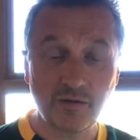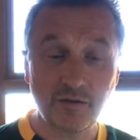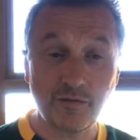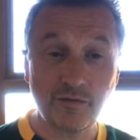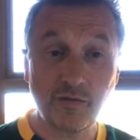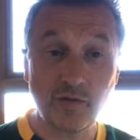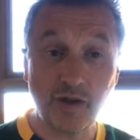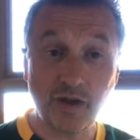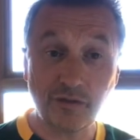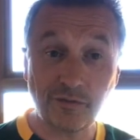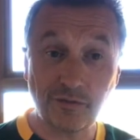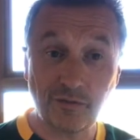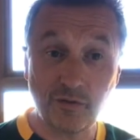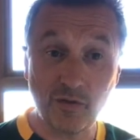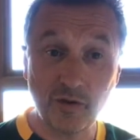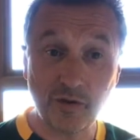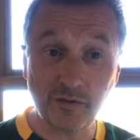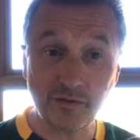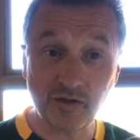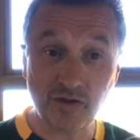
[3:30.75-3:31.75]
for that
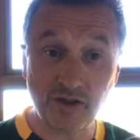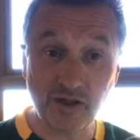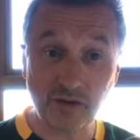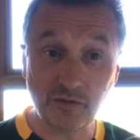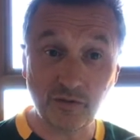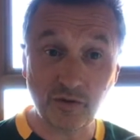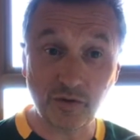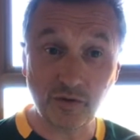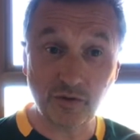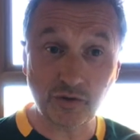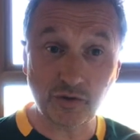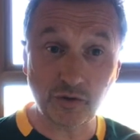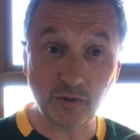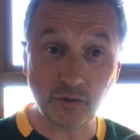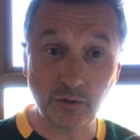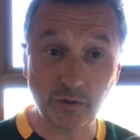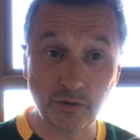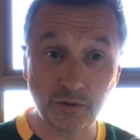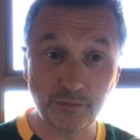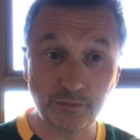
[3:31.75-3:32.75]
fruit of self
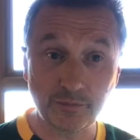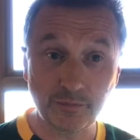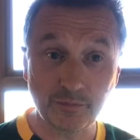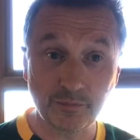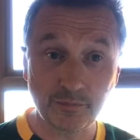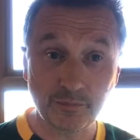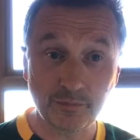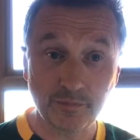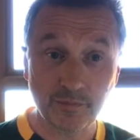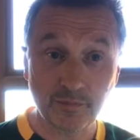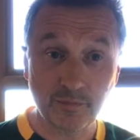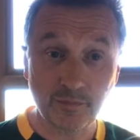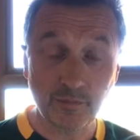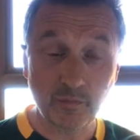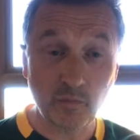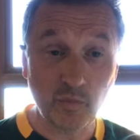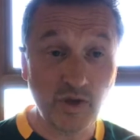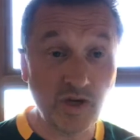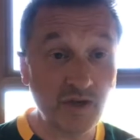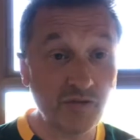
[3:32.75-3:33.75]
control.
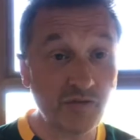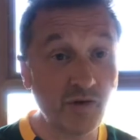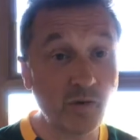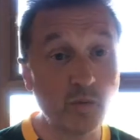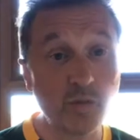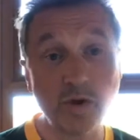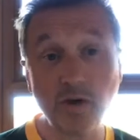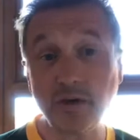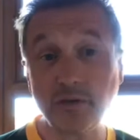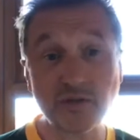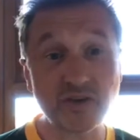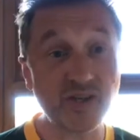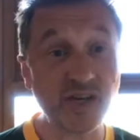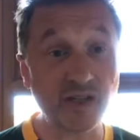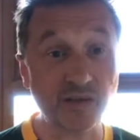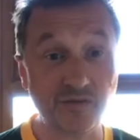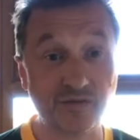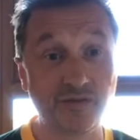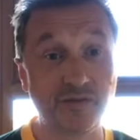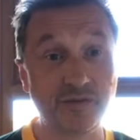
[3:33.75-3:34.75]
We live in a world of
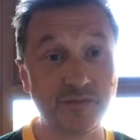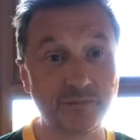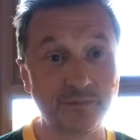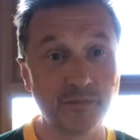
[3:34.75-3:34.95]
self.